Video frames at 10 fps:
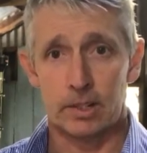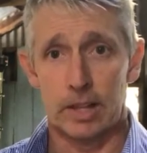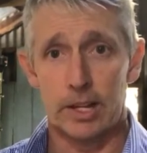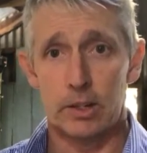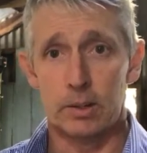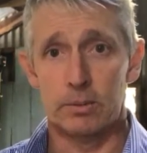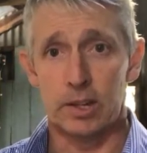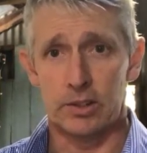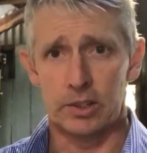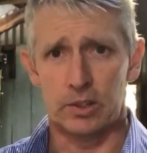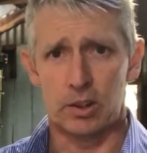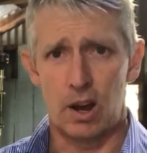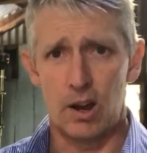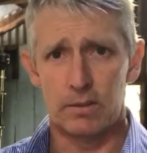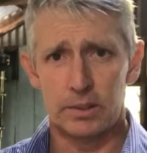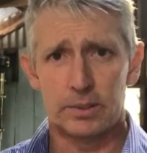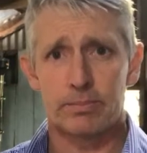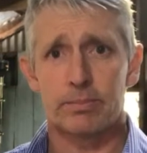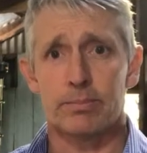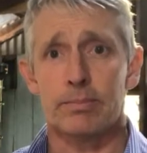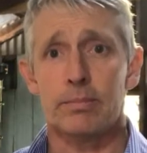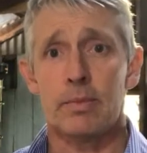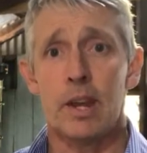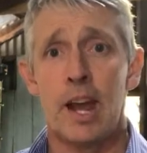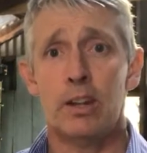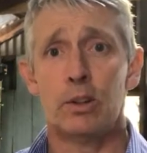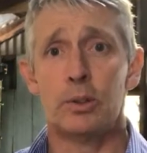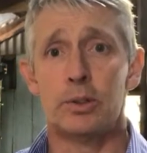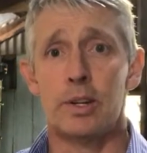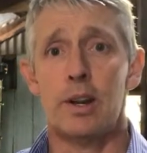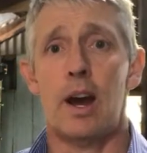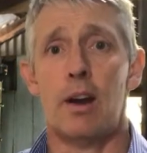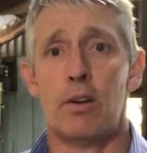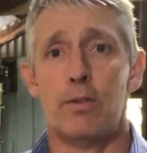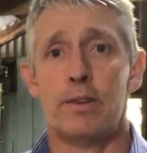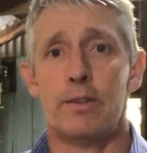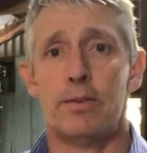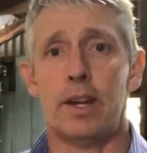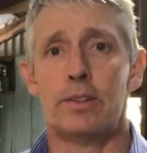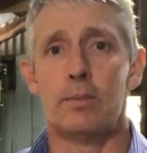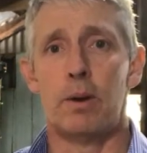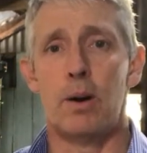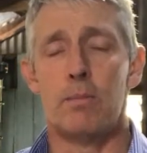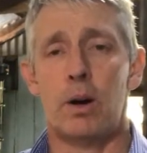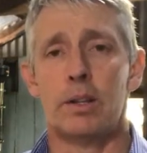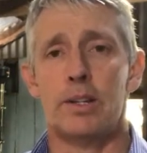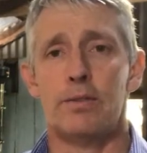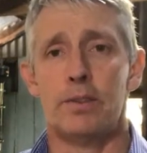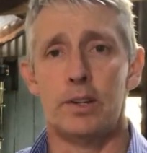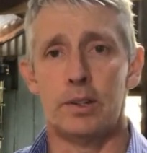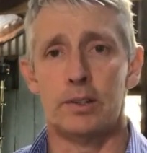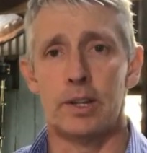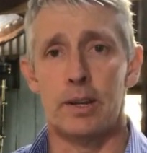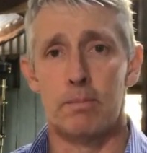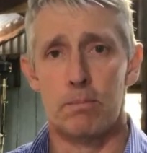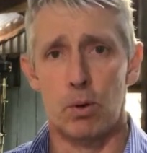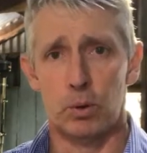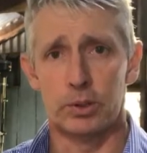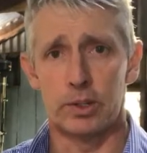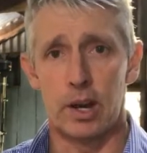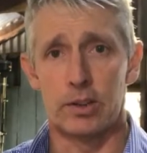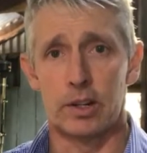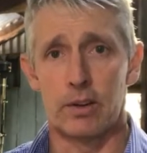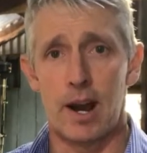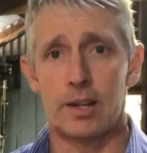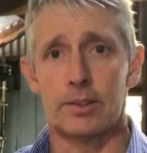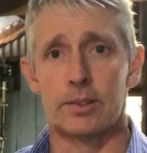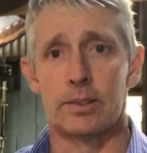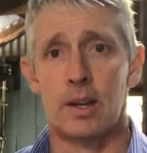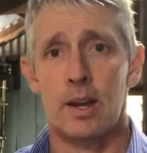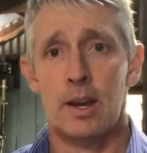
Legumes such as clovers and lucerne are often affected by moly deficiency more so than grasses.